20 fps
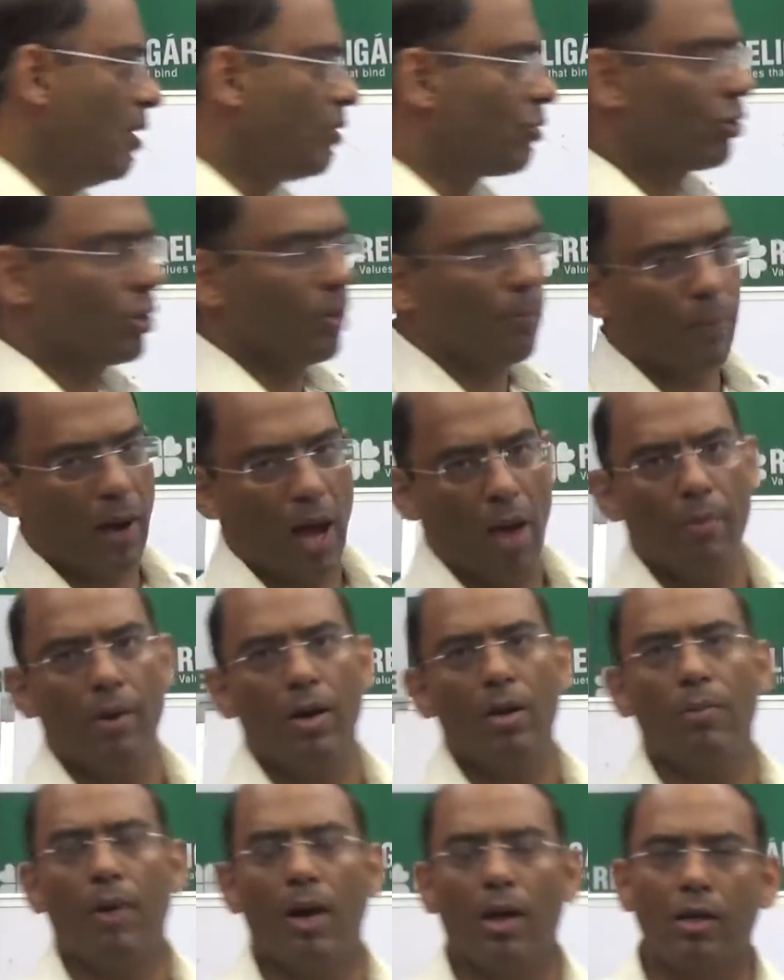So the
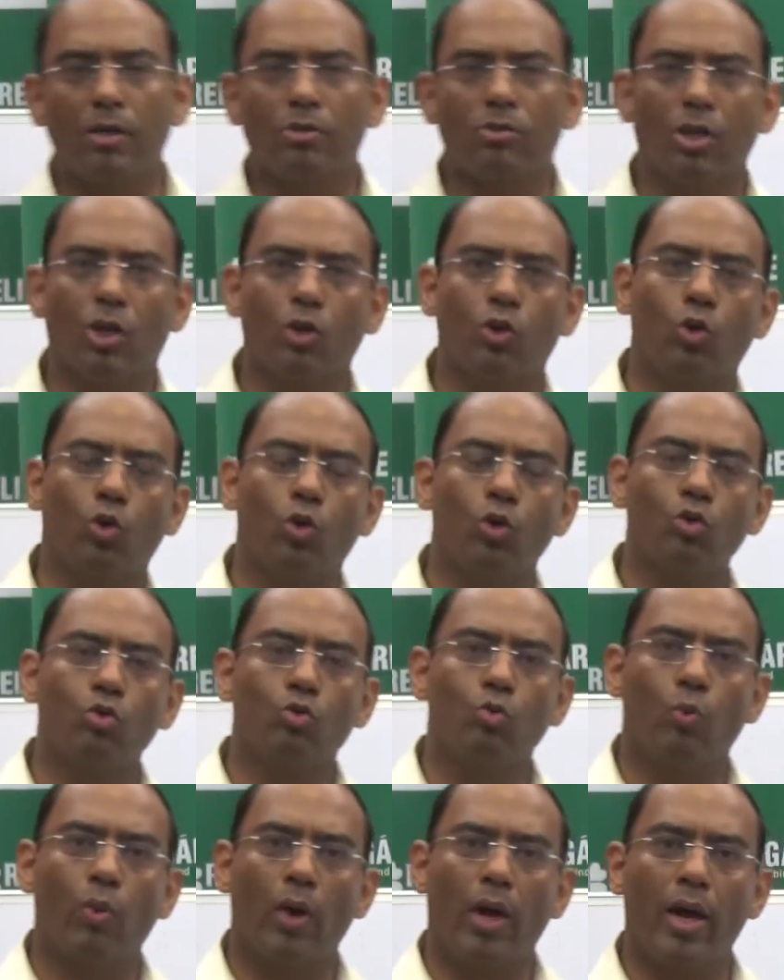primary markets are
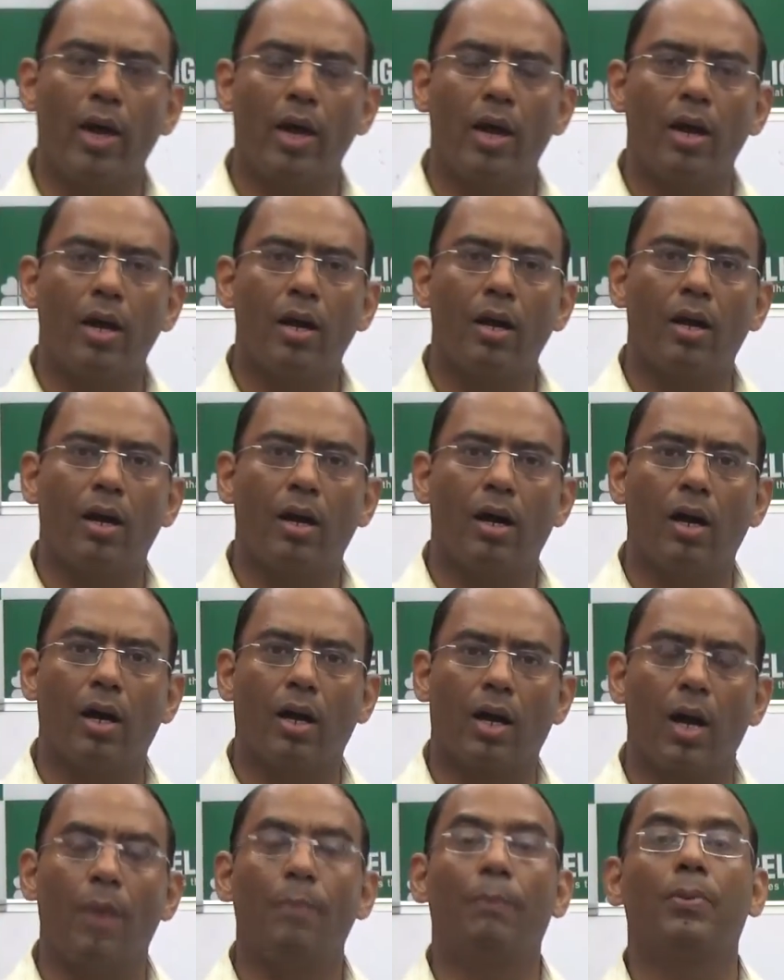those where
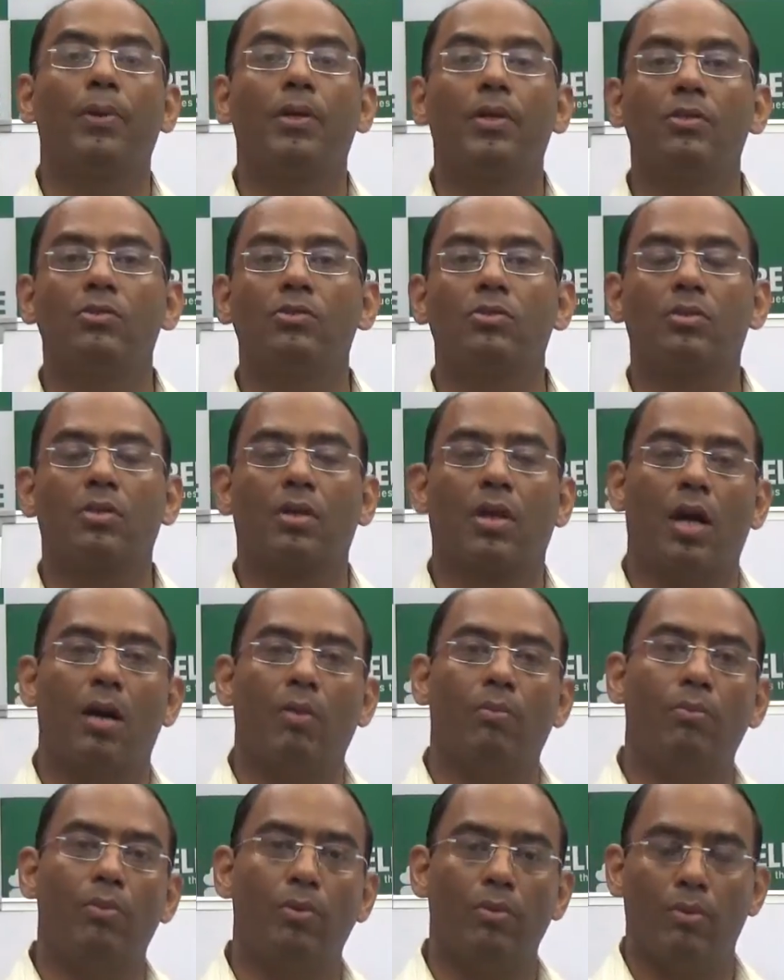companies
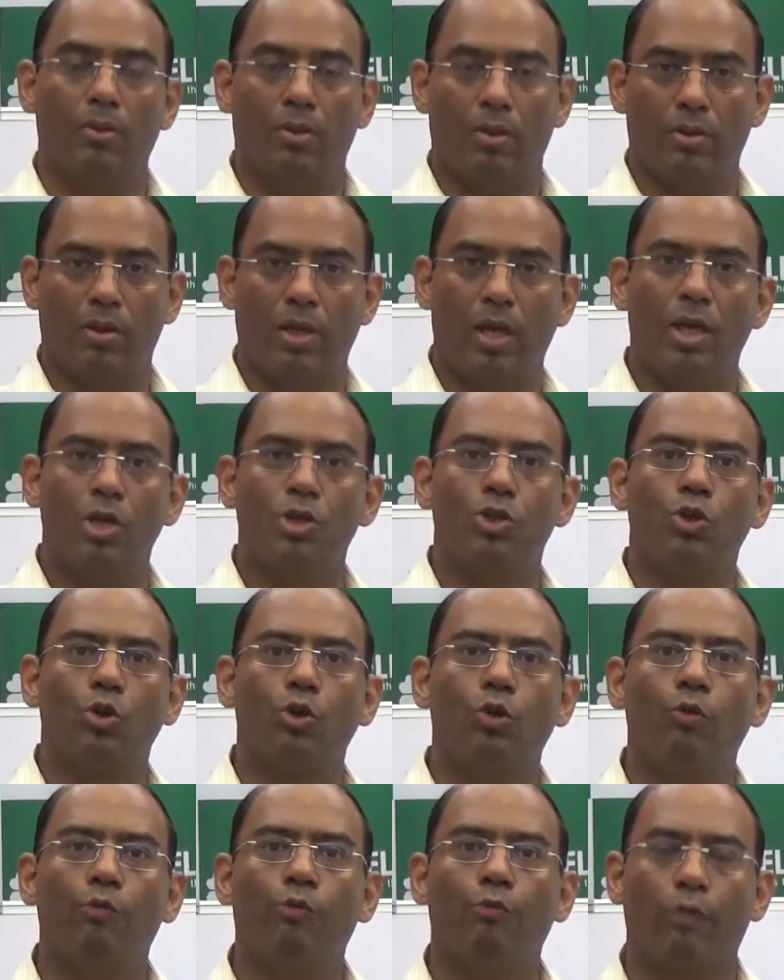come, they
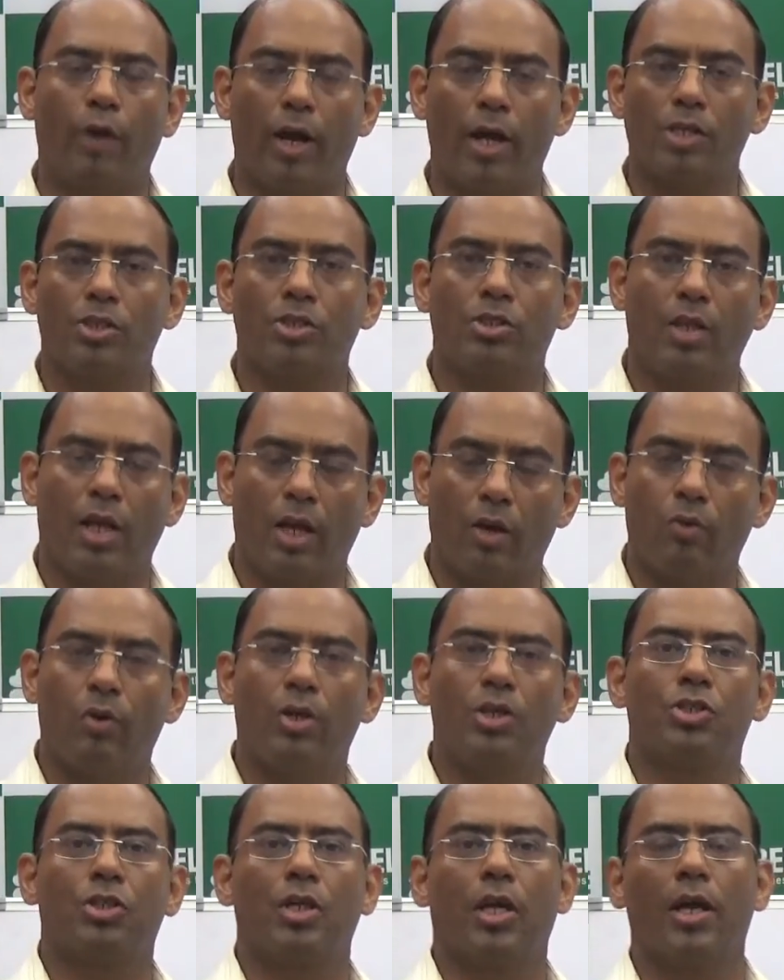issue fresh
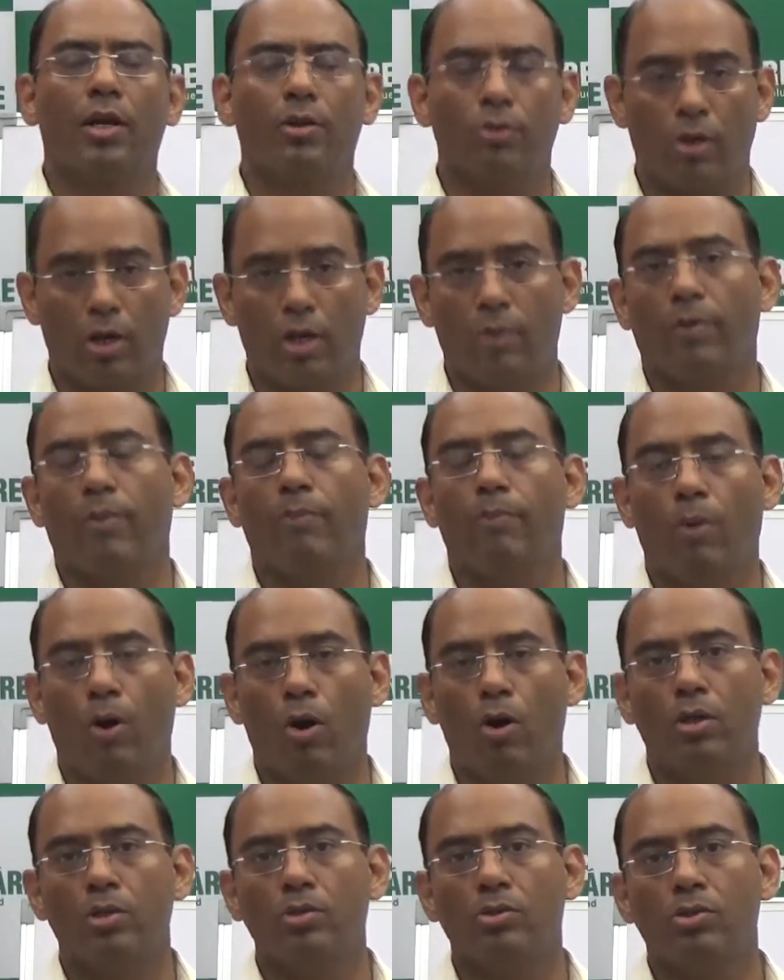equity shares or even
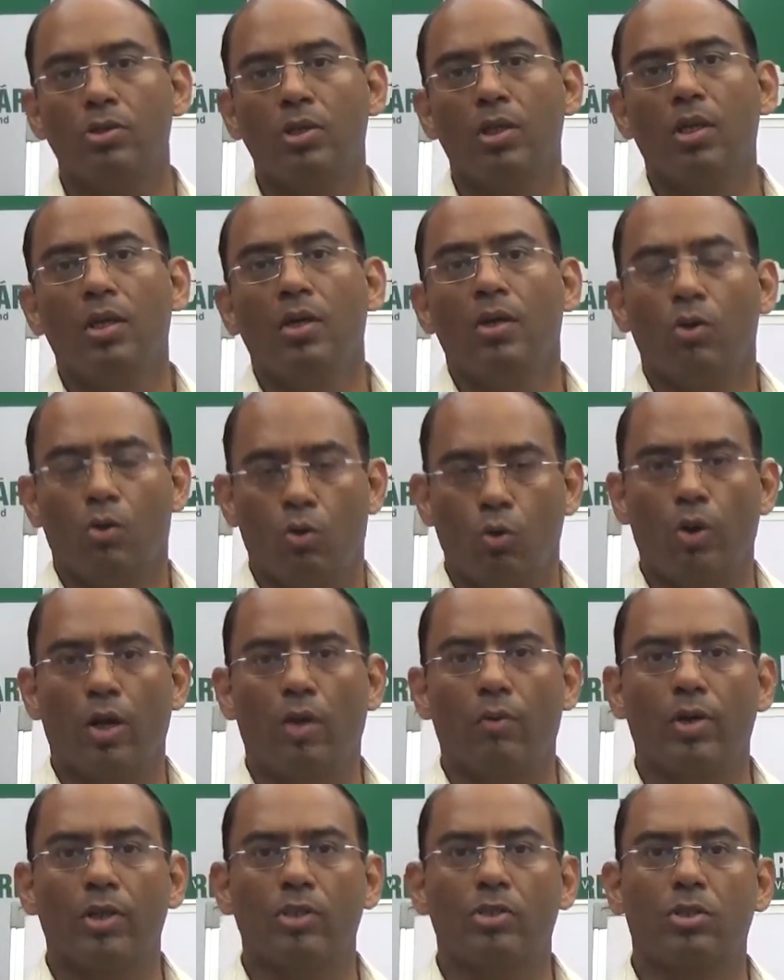bonds to
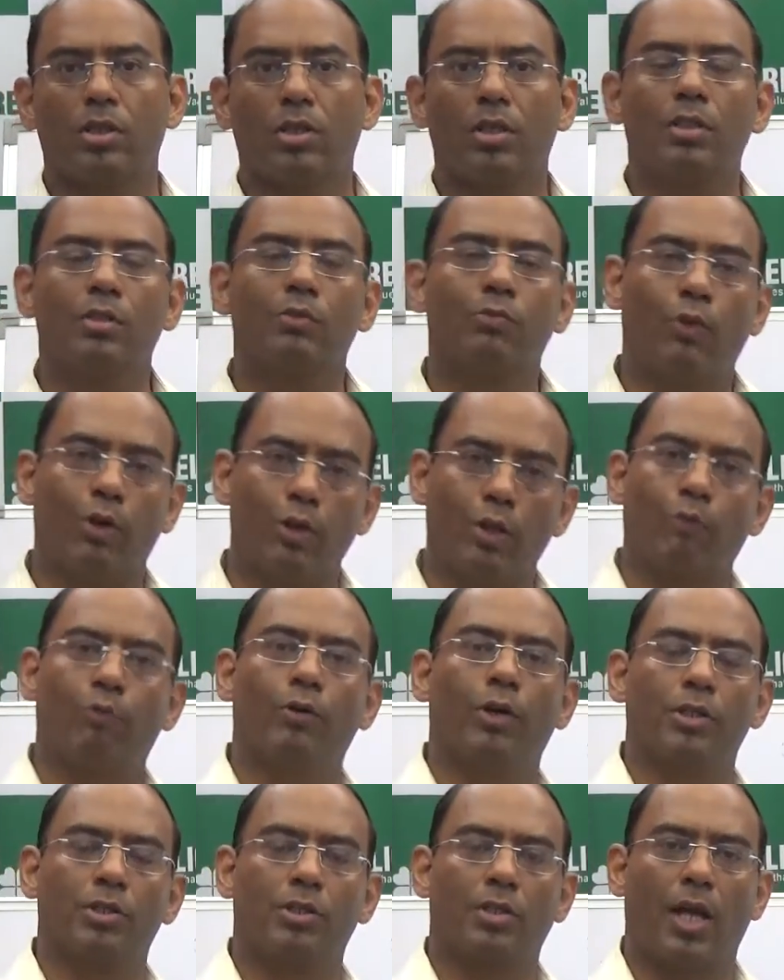investors for the
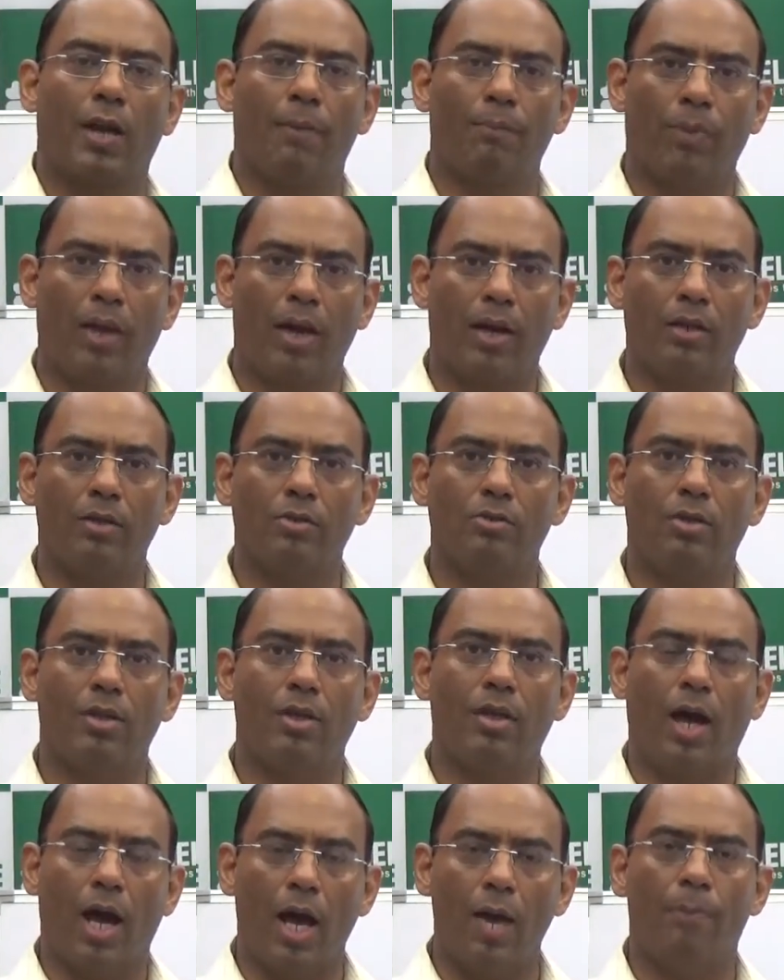first time. That is
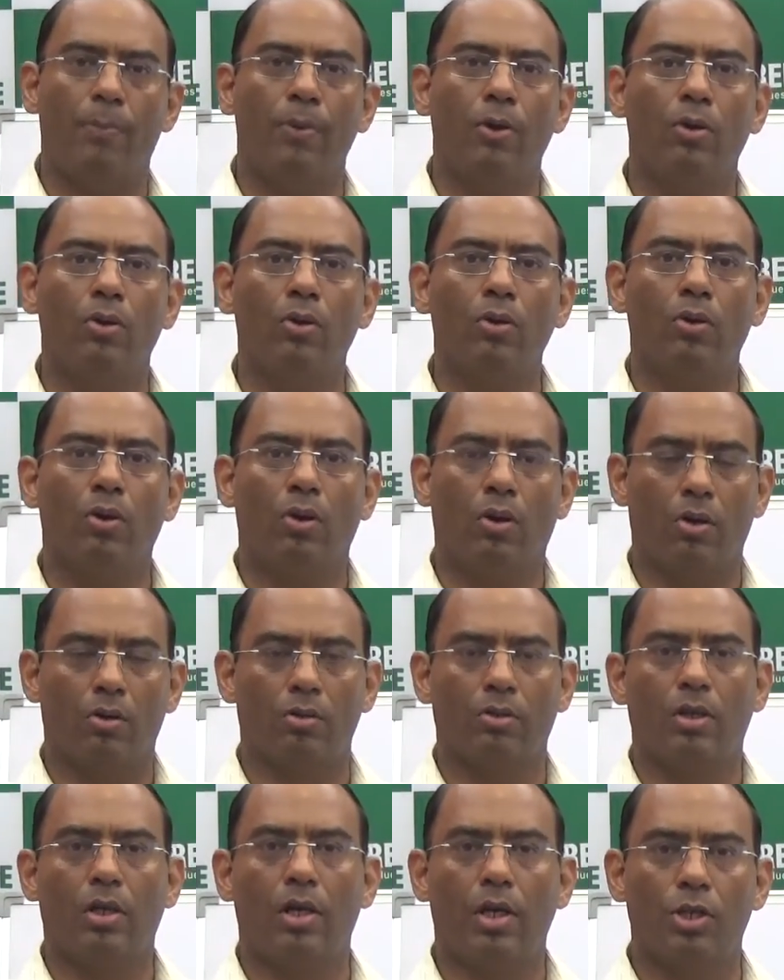the IPO, or
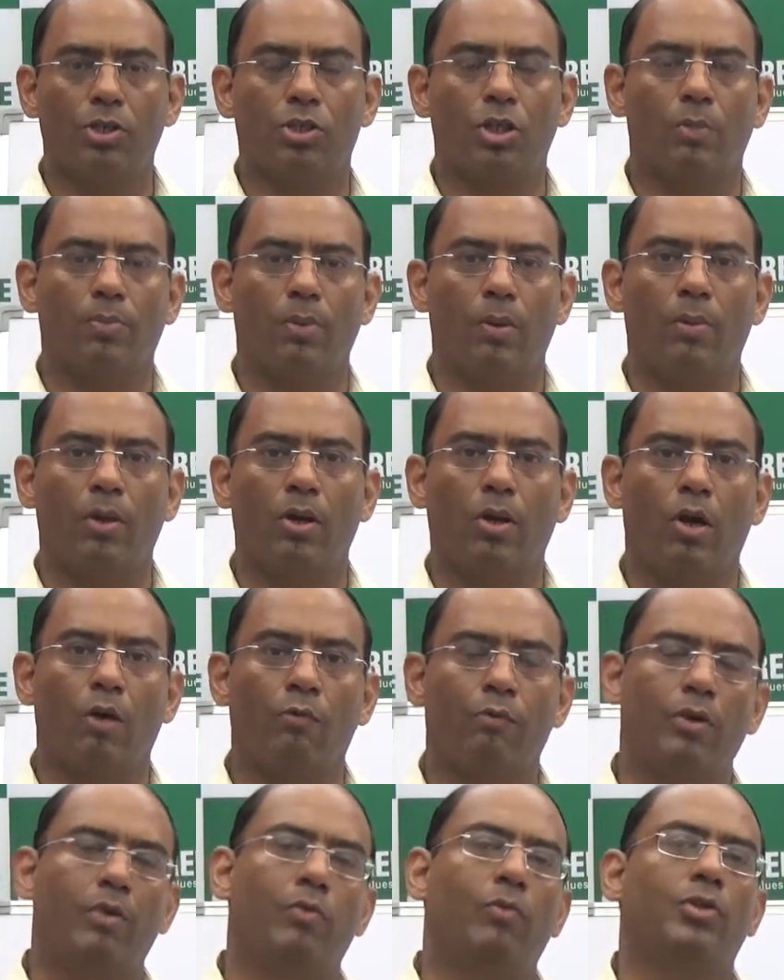the initial public
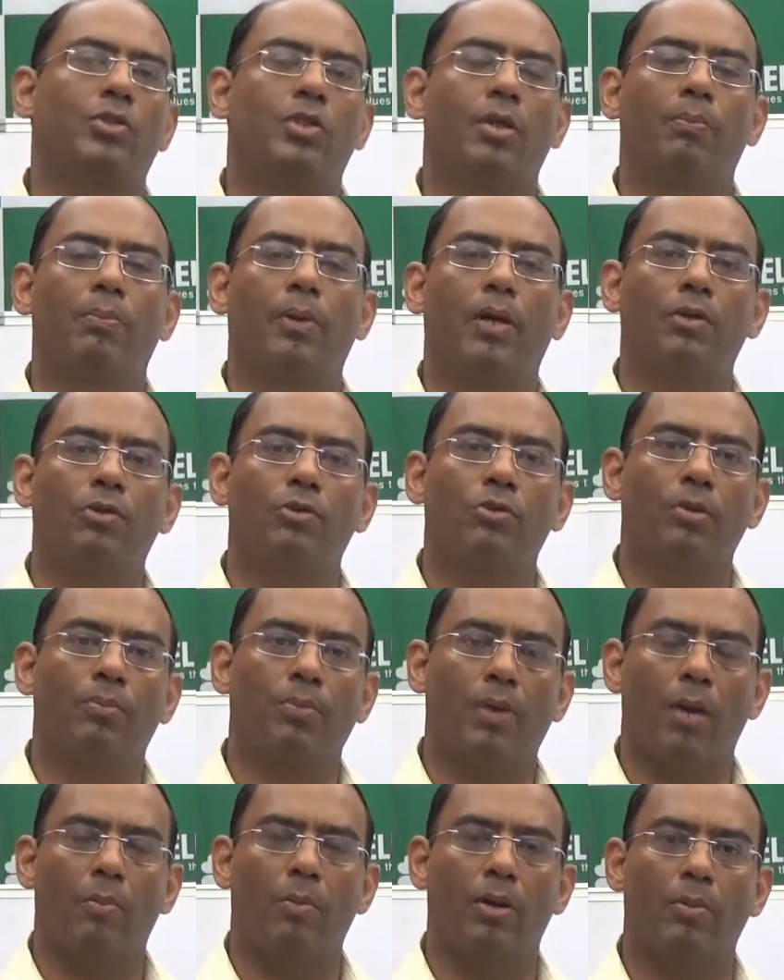offer, which comprises the
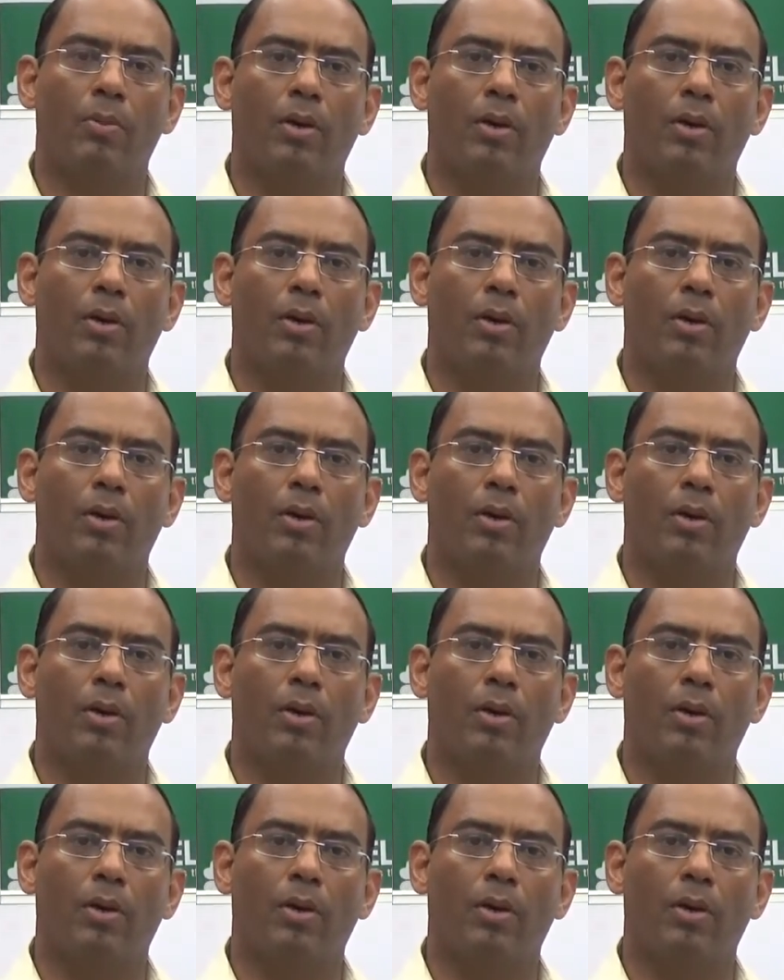primary